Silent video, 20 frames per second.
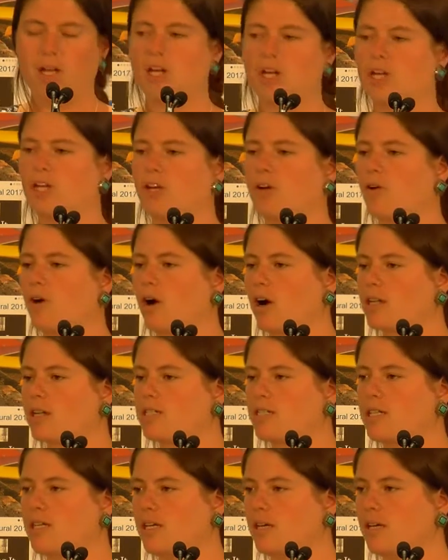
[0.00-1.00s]
our
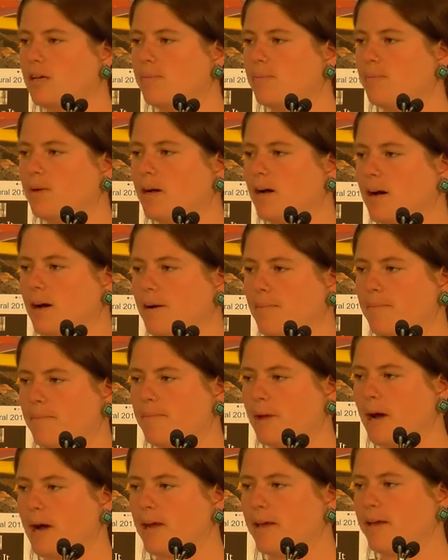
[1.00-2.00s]
team,
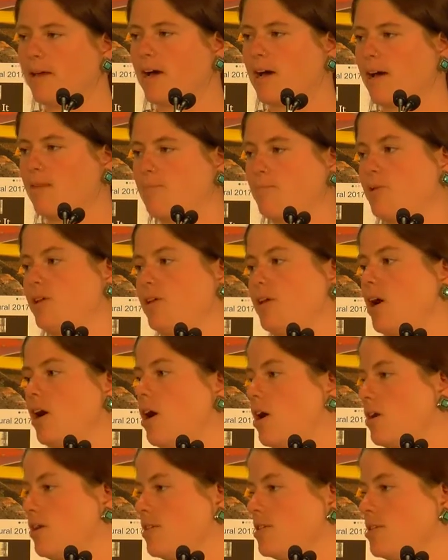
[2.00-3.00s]
I'm really
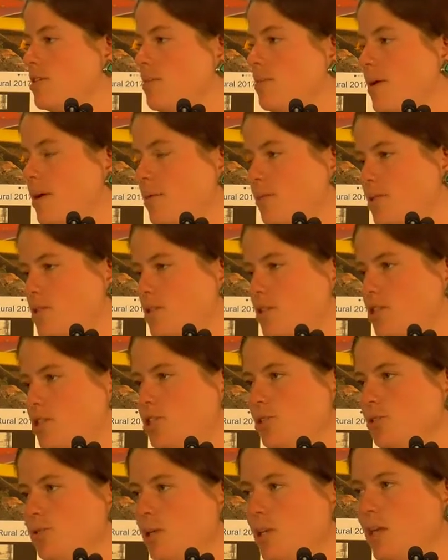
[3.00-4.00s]
honored to be able to
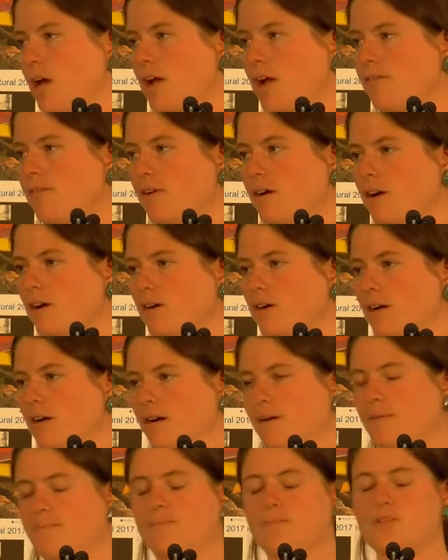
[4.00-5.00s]
do a lot of
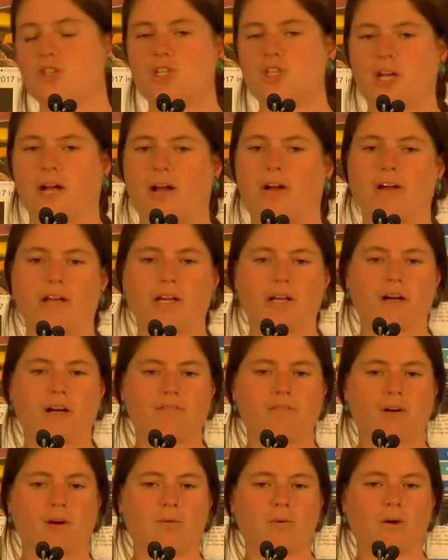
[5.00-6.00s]
our sharing
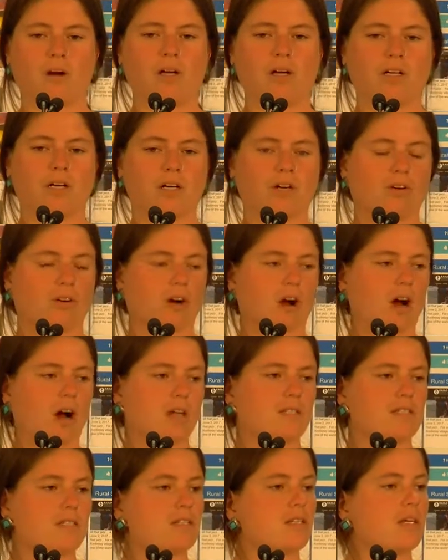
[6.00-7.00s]
of our work
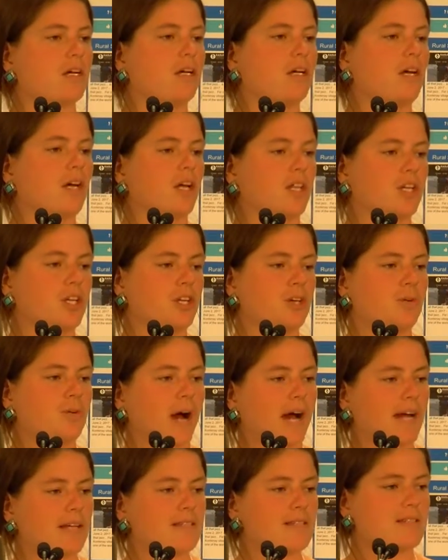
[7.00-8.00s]
across the
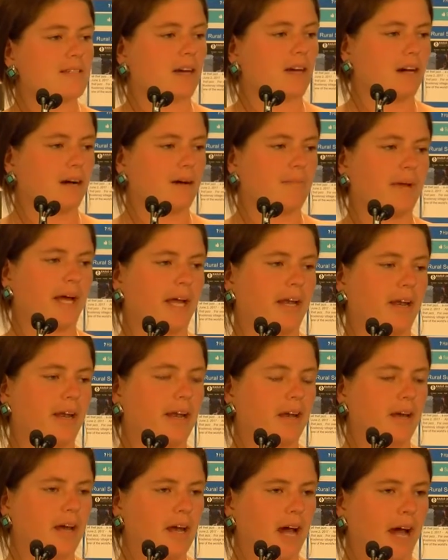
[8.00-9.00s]
U.S. And
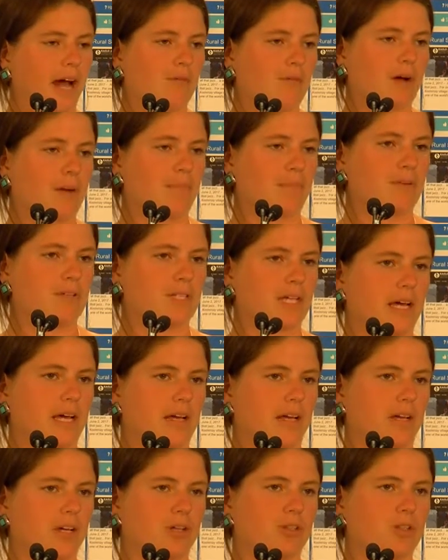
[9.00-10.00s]
I
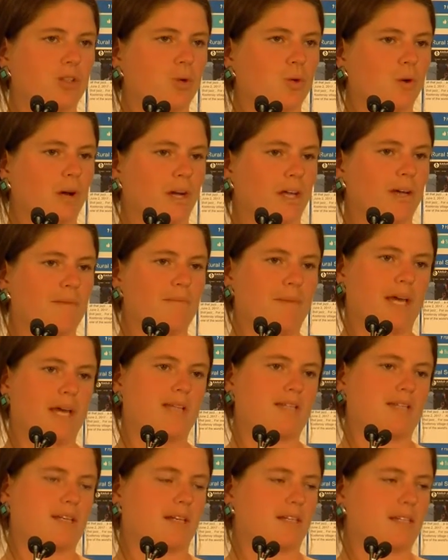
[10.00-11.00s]
represent, 20
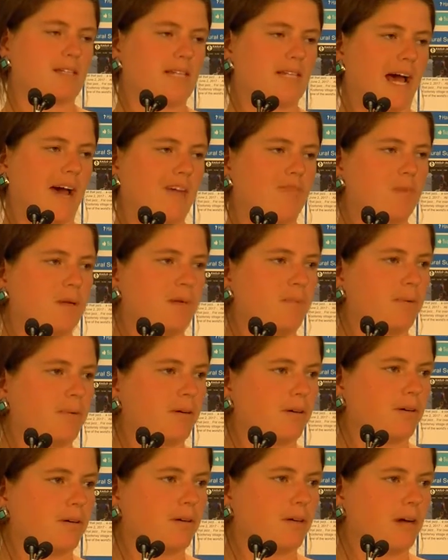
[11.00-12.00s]
amazing staff
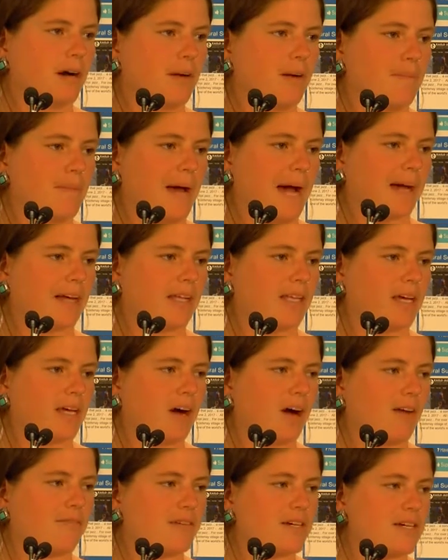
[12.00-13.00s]
people back in the
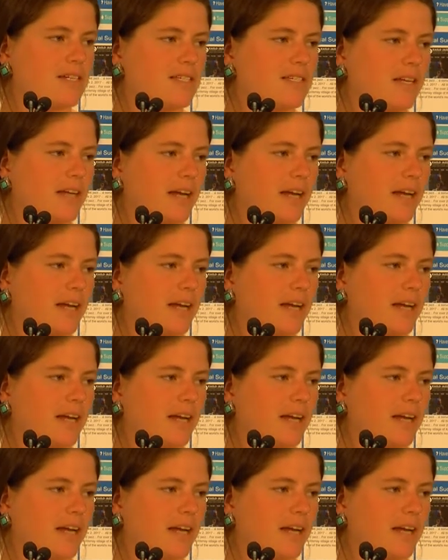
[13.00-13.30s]
office, and